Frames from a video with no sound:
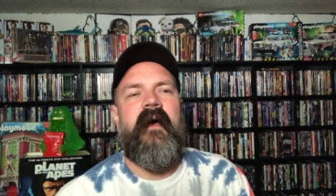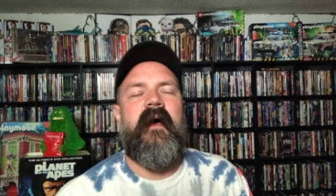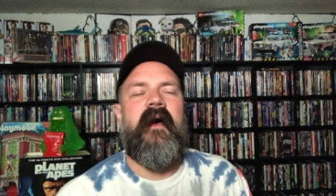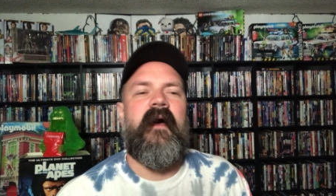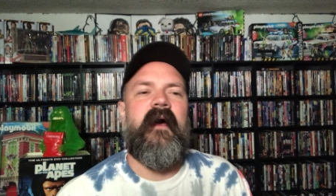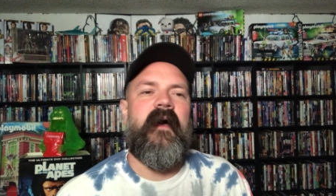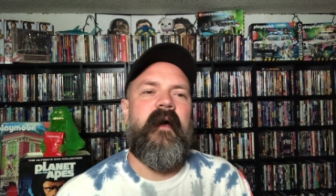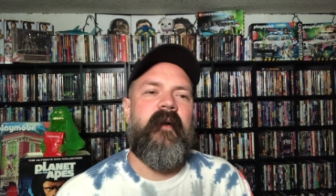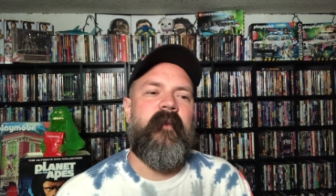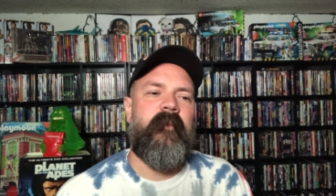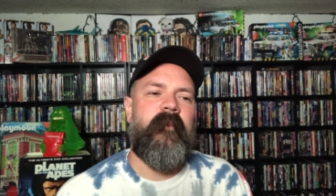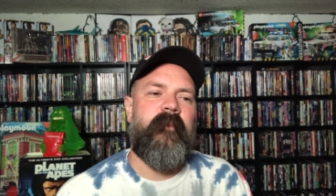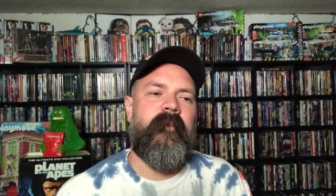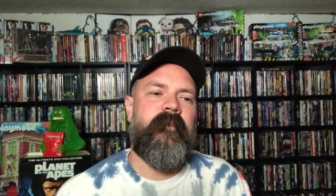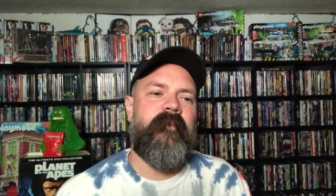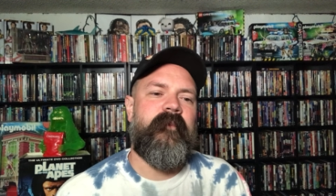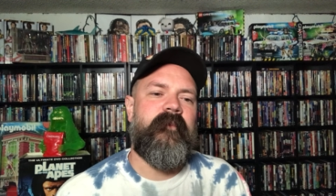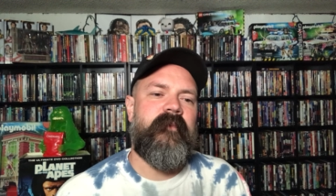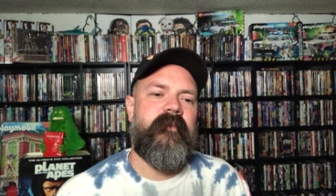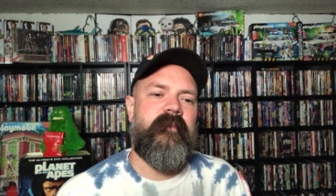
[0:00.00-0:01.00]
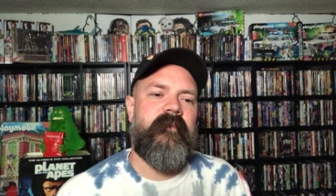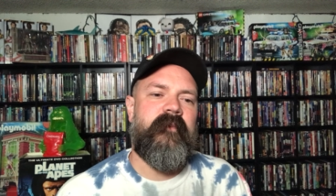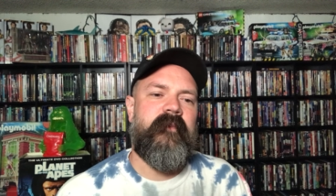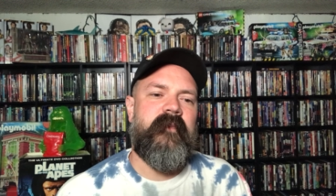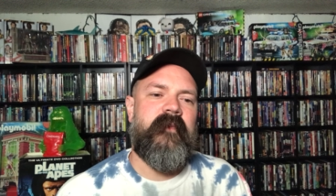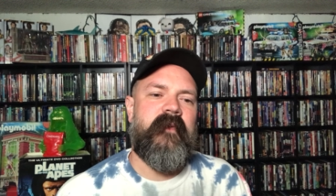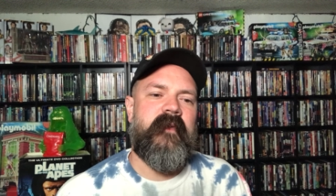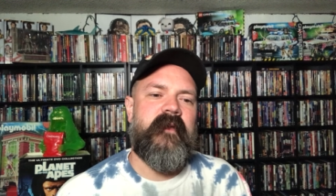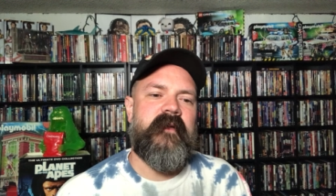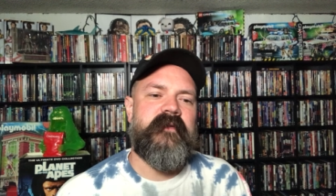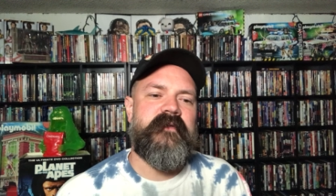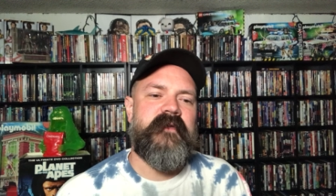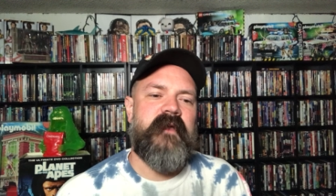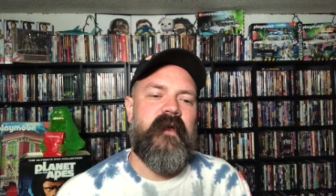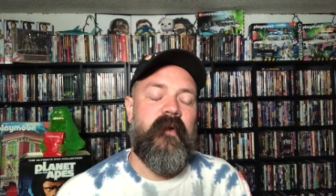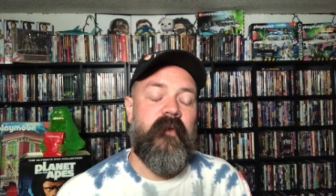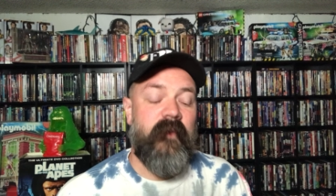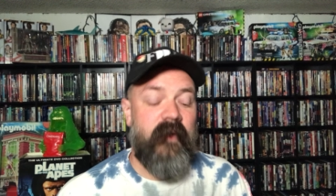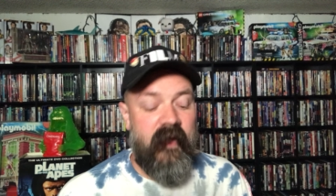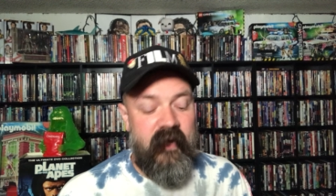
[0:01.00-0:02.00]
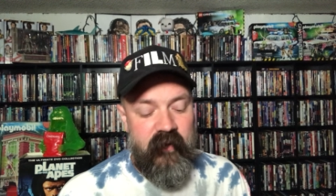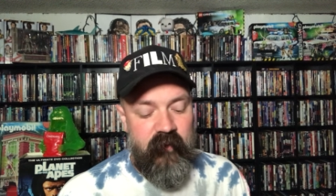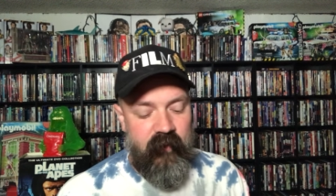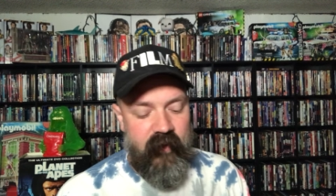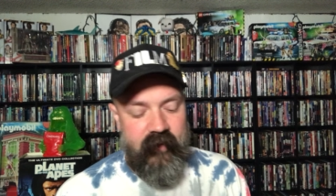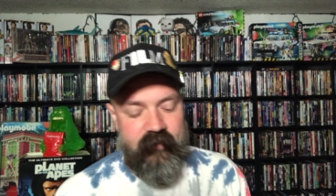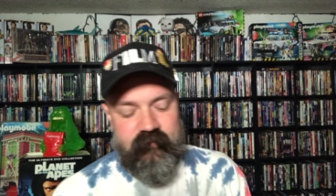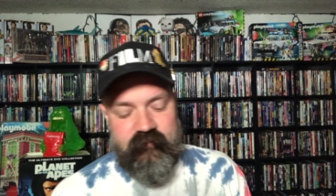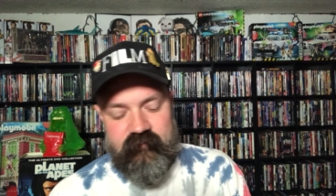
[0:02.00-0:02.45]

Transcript: Um, so anyway.